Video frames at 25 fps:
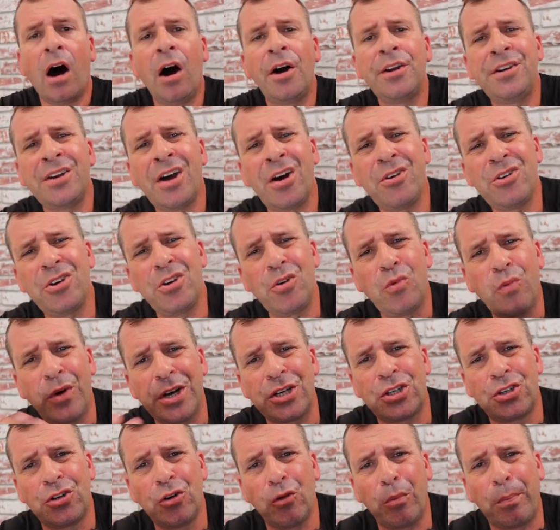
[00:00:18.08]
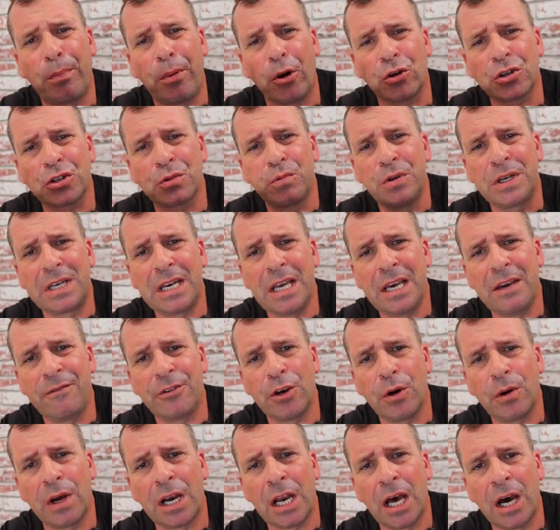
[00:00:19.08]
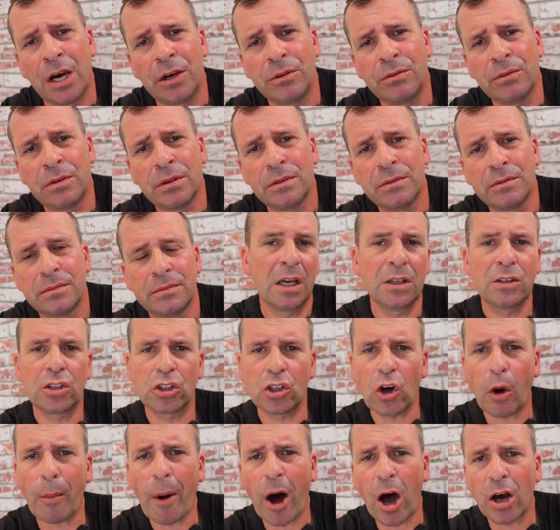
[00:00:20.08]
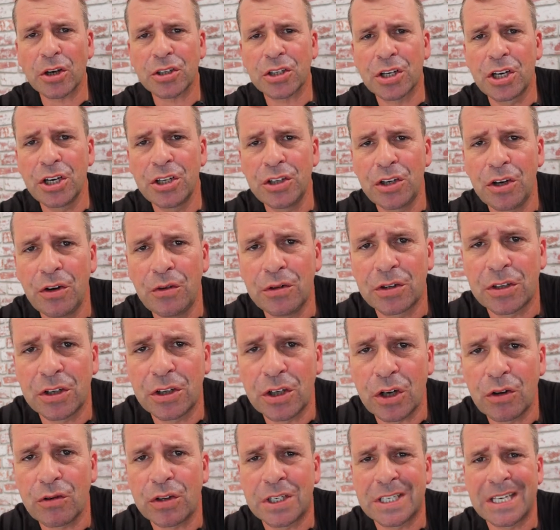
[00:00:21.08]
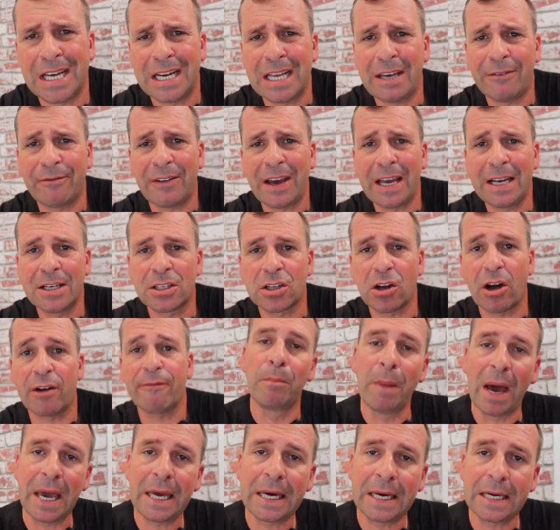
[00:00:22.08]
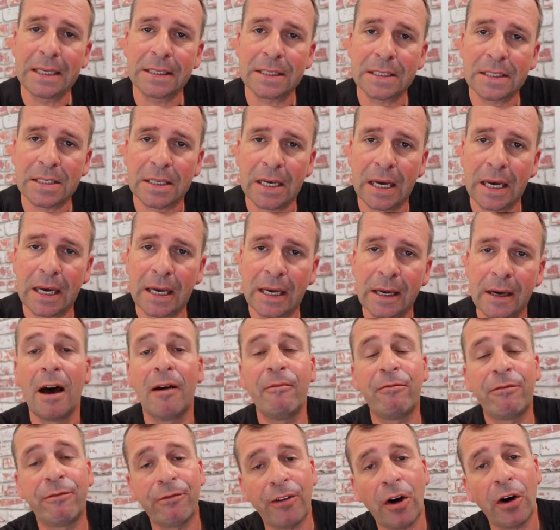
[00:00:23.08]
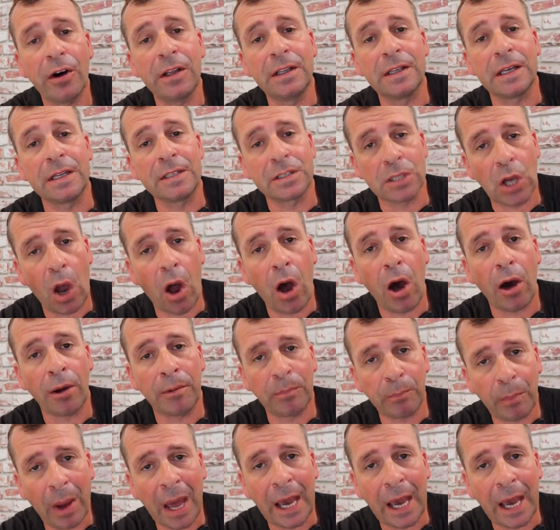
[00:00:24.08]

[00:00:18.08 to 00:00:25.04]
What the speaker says: I know you wish your boss would leave you alone, and stop asking you to do silly things like making the tea and finding tartan